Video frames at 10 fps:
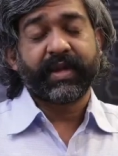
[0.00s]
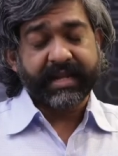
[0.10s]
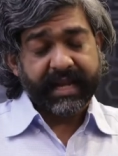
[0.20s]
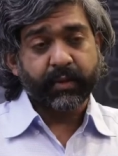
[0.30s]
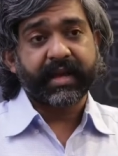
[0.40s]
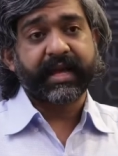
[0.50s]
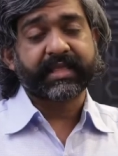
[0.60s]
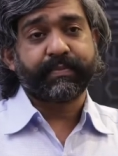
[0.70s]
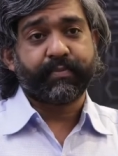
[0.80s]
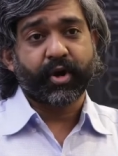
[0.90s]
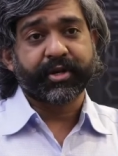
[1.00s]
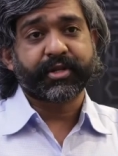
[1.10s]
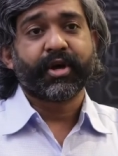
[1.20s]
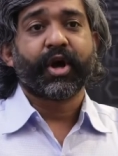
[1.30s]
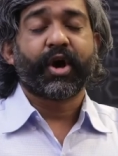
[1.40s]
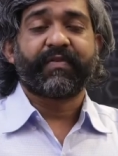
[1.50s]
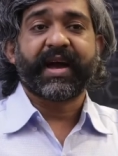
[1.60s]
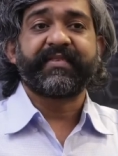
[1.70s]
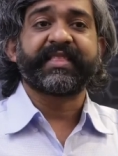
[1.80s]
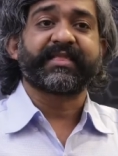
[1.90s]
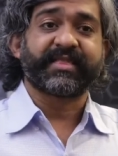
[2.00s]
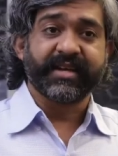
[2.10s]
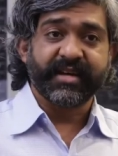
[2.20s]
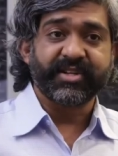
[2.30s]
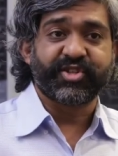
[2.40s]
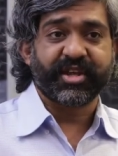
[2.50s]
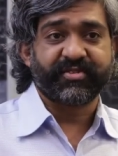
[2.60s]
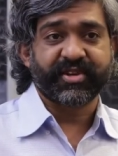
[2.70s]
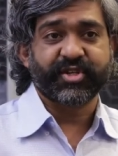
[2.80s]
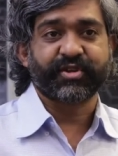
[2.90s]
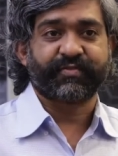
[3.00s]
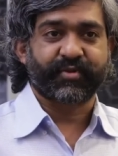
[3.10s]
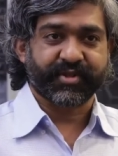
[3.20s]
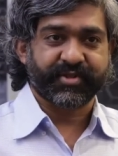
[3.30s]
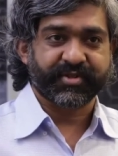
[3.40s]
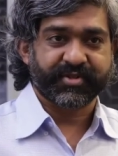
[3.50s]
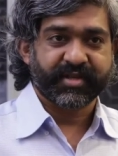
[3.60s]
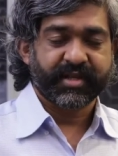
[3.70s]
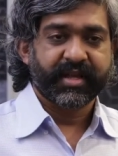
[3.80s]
We're now at the point of having the third generation of processors.